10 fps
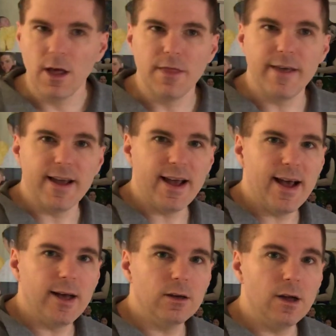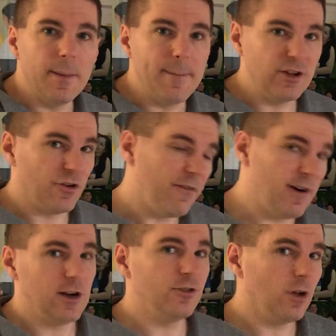They had a major
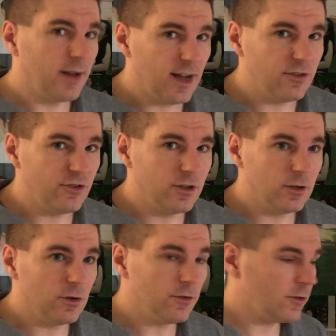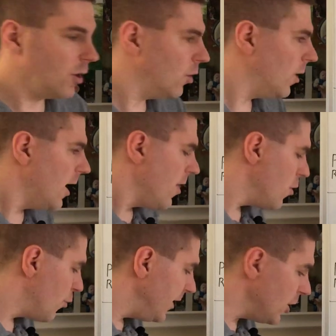fire sale last year, so
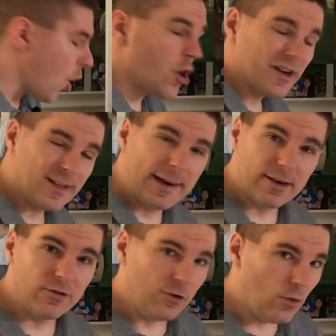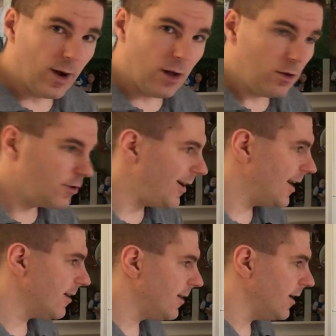they really aren't expected to do well. So
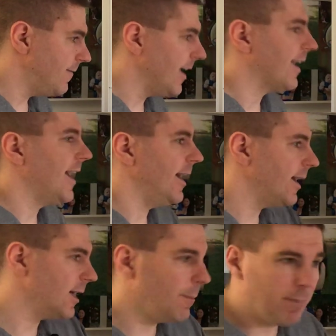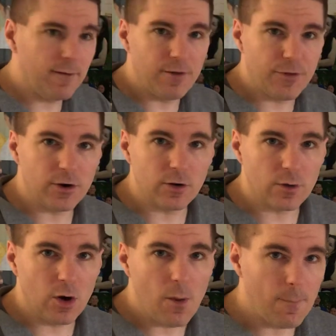anything, if they can get above the third
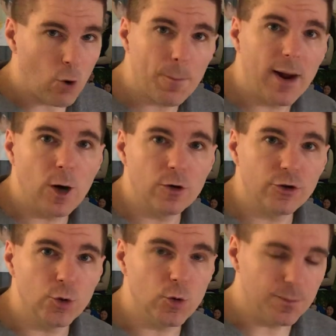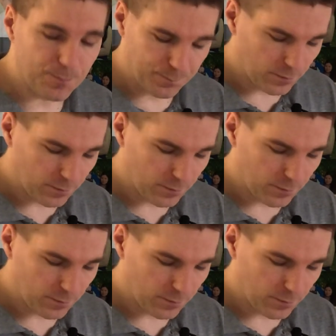row, more power to them.